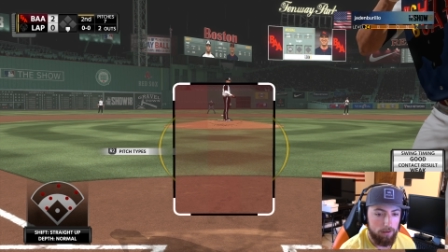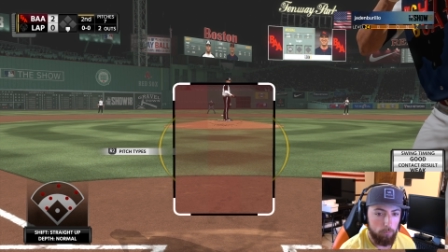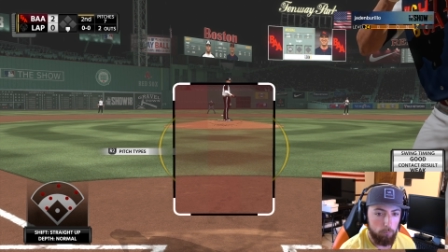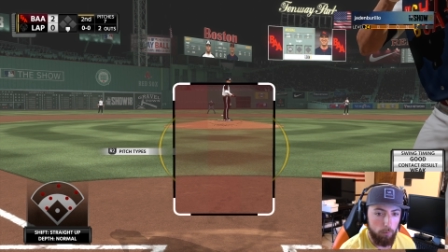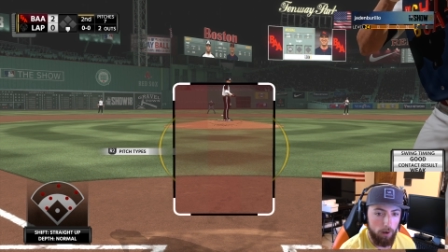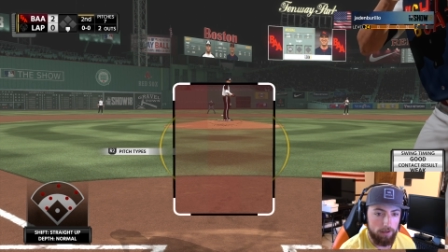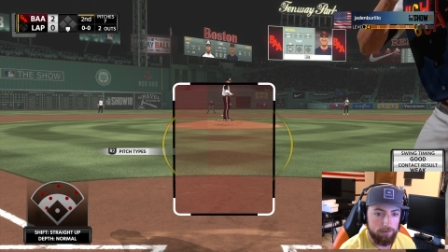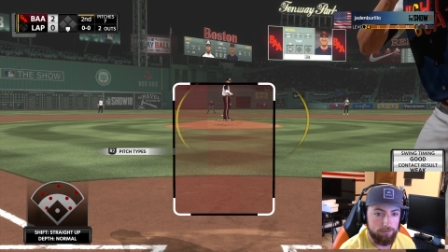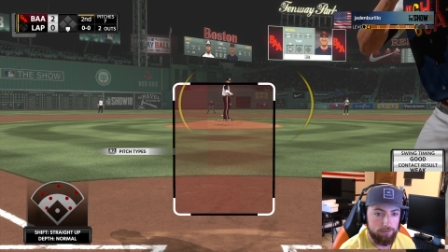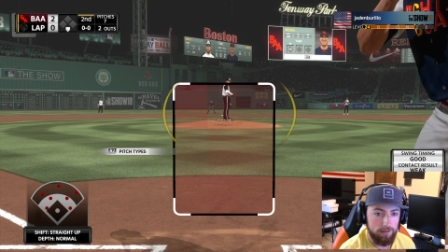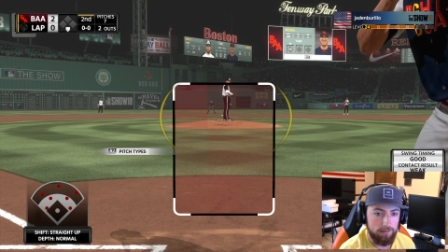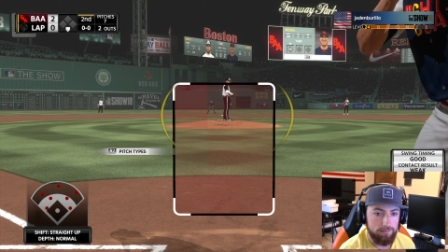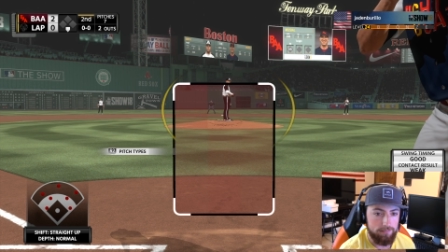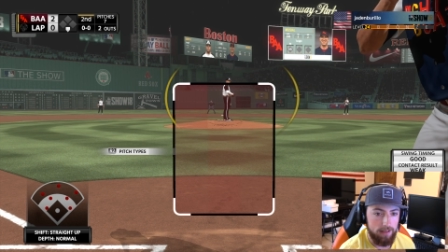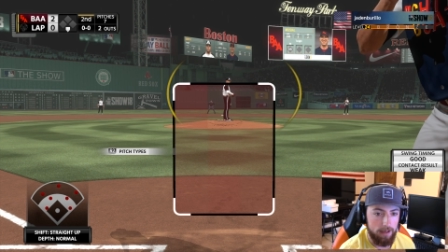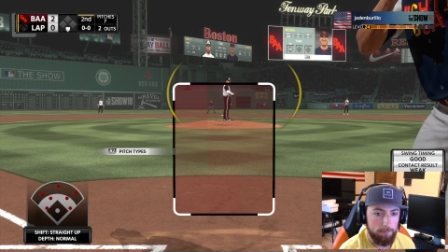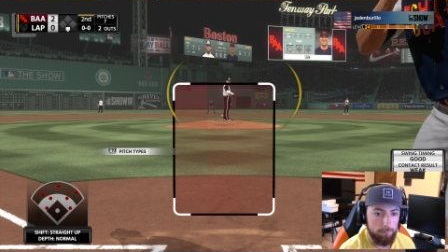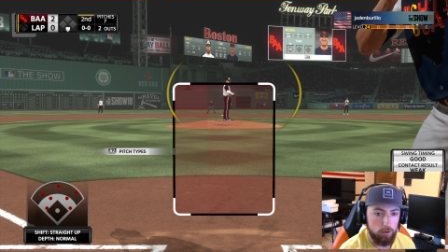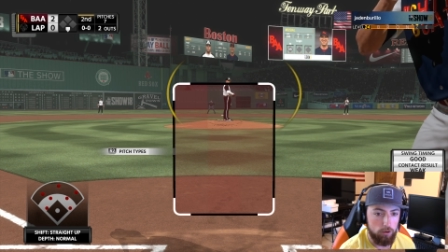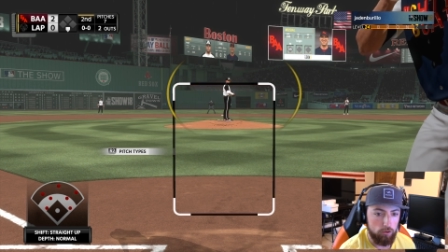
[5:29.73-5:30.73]
Watch this.
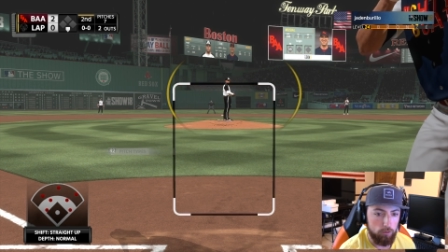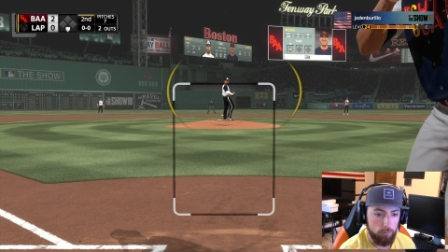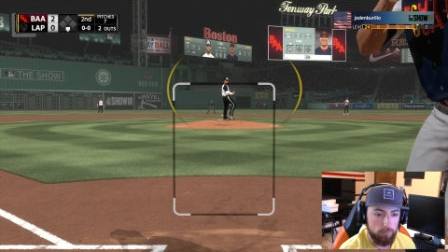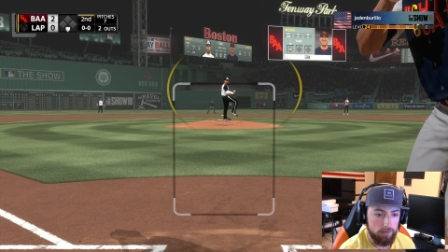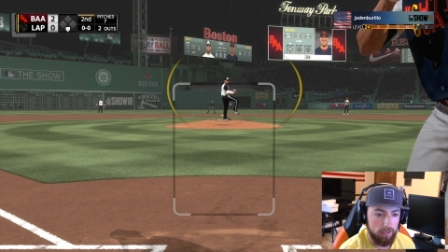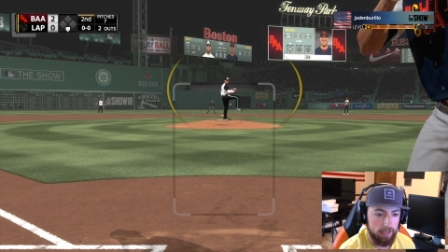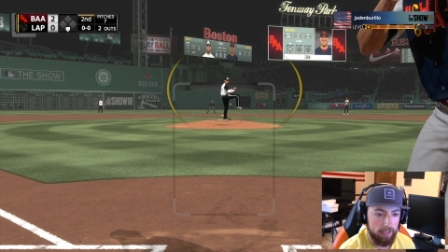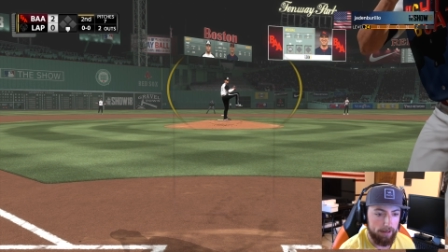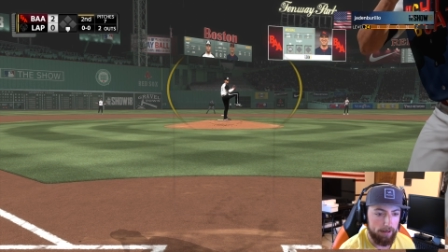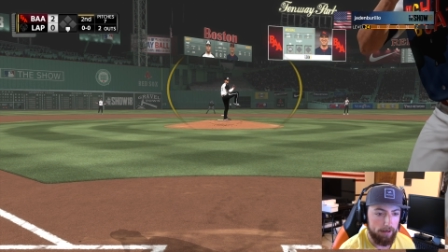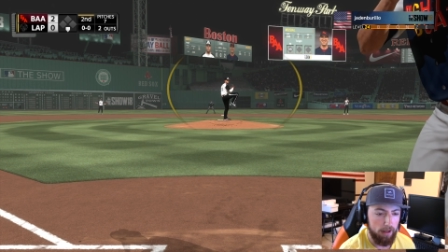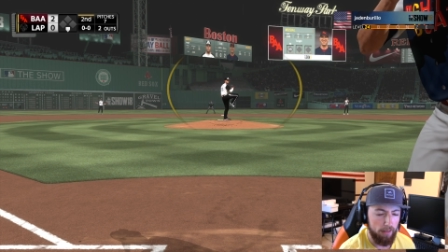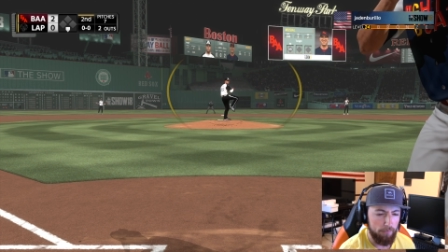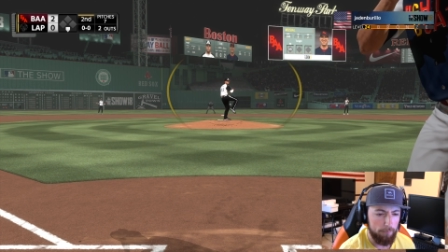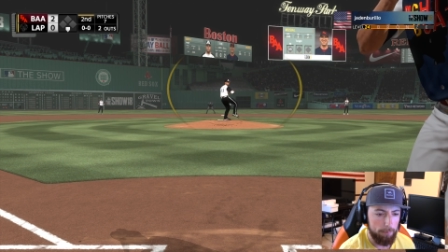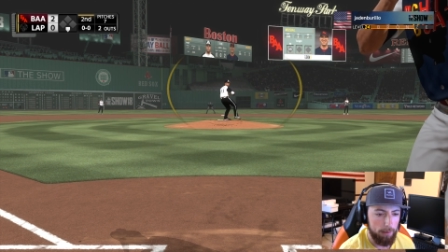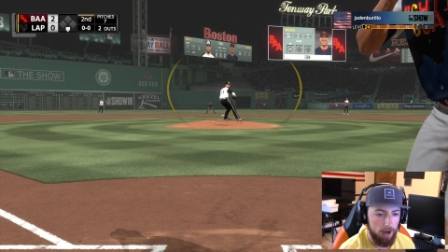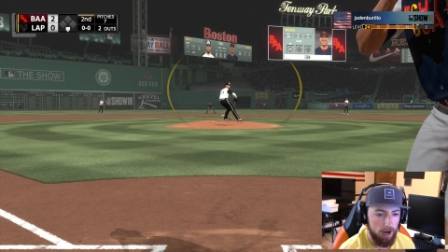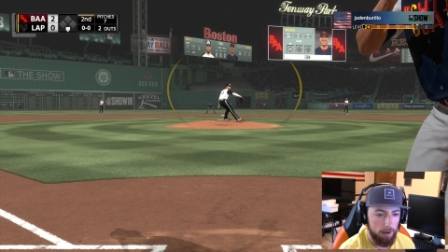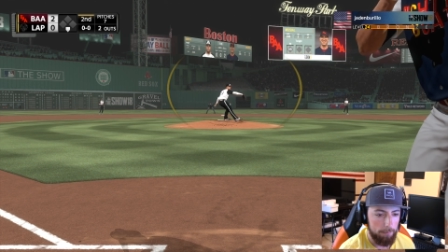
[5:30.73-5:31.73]
Stan Musial is going to hit another
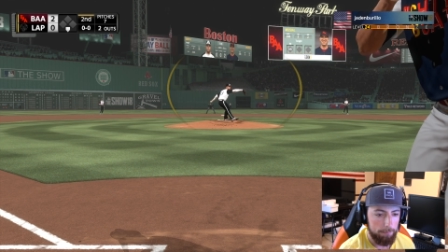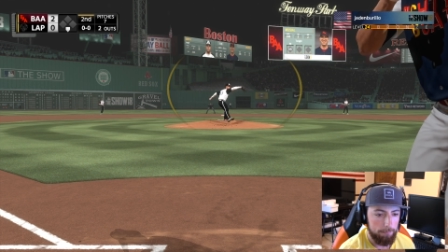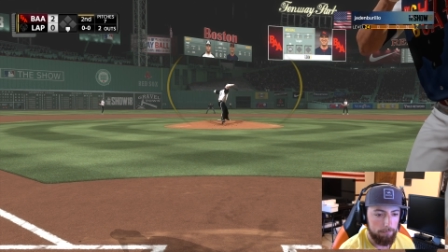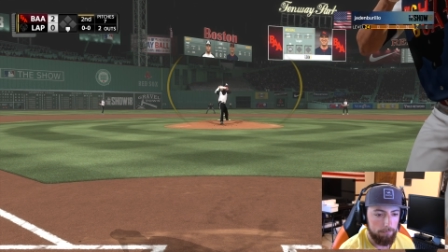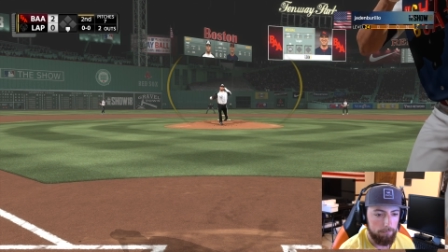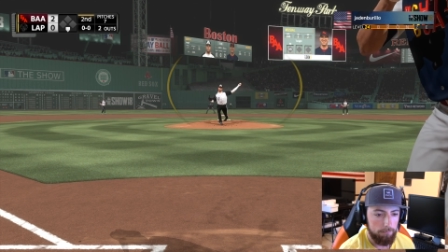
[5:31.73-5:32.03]
bomb.